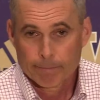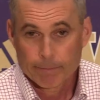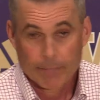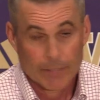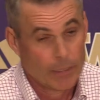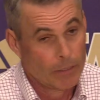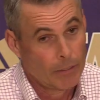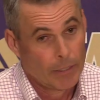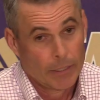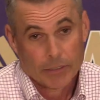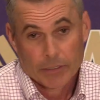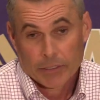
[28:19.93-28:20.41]

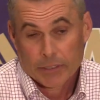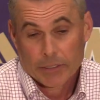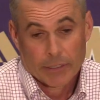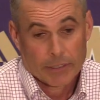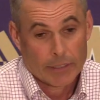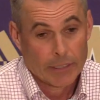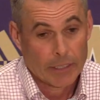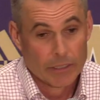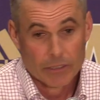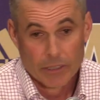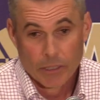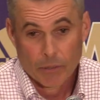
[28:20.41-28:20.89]
you know, I just
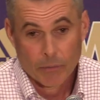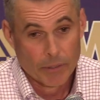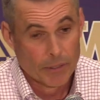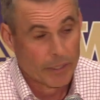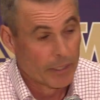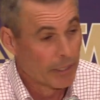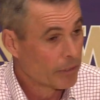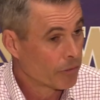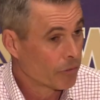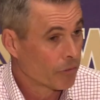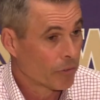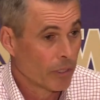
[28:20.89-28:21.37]
think that's how we
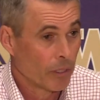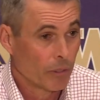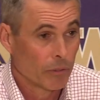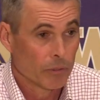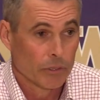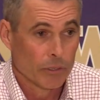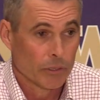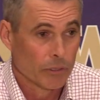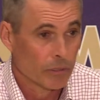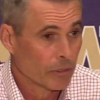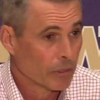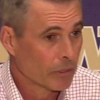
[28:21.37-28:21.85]
think as
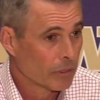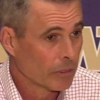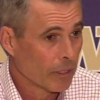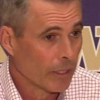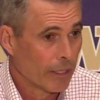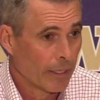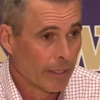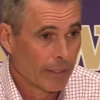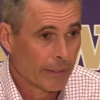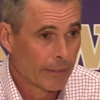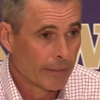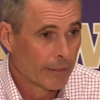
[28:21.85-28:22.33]
coaches. It's
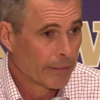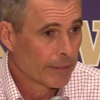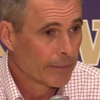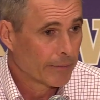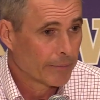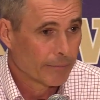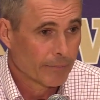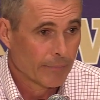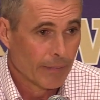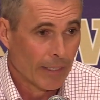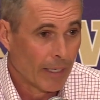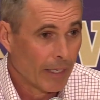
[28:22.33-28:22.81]

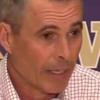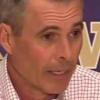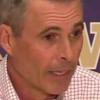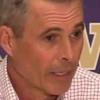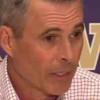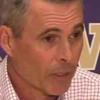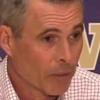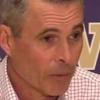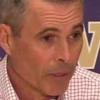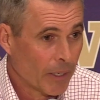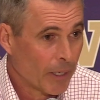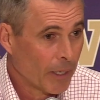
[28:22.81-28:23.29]
like,
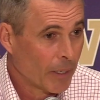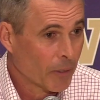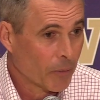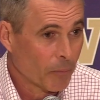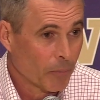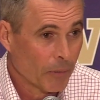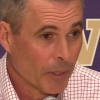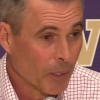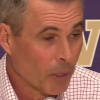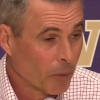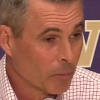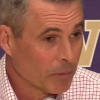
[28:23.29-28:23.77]
how do
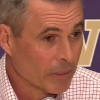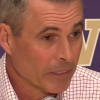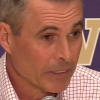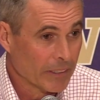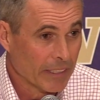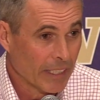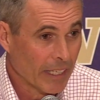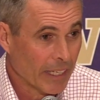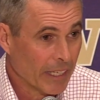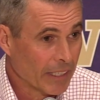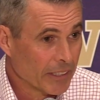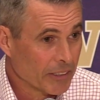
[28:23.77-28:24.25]
we help
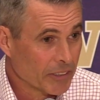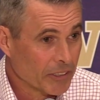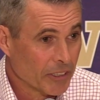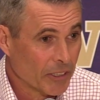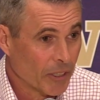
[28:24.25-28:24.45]
these guys?